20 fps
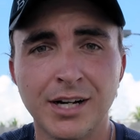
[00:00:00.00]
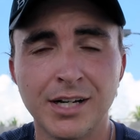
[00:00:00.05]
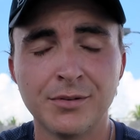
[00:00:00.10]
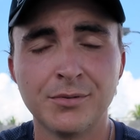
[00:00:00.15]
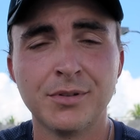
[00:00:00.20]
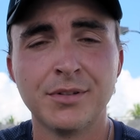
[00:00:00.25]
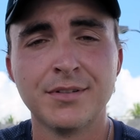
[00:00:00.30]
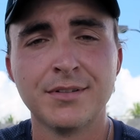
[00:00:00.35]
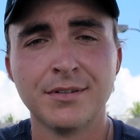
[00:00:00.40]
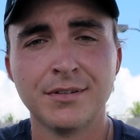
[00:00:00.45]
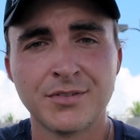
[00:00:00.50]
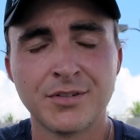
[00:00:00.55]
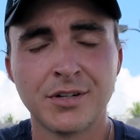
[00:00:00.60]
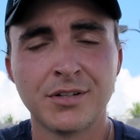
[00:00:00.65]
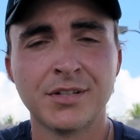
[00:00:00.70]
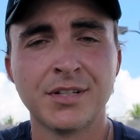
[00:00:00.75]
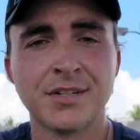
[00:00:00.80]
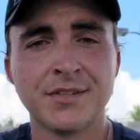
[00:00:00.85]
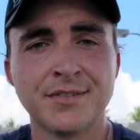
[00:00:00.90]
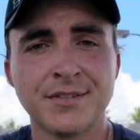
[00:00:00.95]
I would
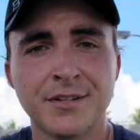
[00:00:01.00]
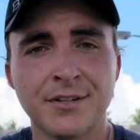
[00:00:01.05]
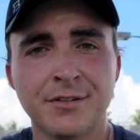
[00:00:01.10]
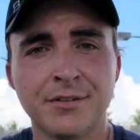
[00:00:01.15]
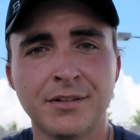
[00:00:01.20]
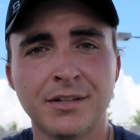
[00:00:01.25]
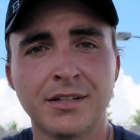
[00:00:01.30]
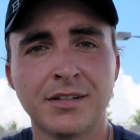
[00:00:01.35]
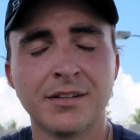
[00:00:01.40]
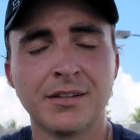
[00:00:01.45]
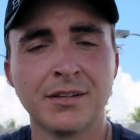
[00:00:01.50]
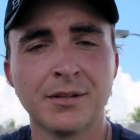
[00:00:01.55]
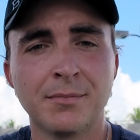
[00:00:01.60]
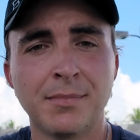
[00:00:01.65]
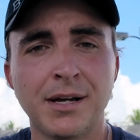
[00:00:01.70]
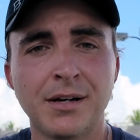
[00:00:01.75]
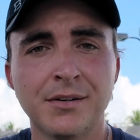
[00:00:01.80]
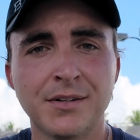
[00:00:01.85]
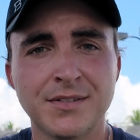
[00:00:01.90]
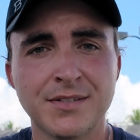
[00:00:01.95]
start considering the
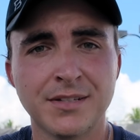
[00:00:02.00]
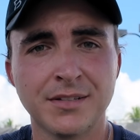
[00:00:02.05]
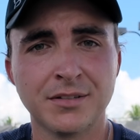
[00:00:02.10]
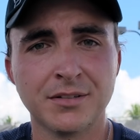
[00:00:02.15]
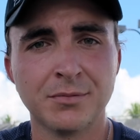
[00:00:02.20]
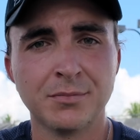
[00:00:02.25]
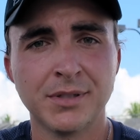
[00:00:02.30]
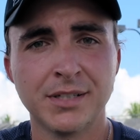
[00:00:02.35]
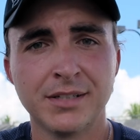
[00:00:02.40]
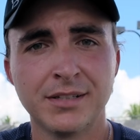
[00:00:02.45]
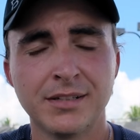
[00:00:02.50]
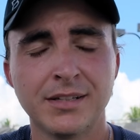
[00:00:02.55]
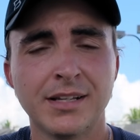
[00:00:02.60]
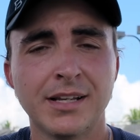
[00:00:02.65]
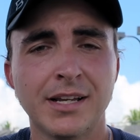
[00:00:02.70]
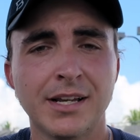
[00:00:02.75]
balance a little bit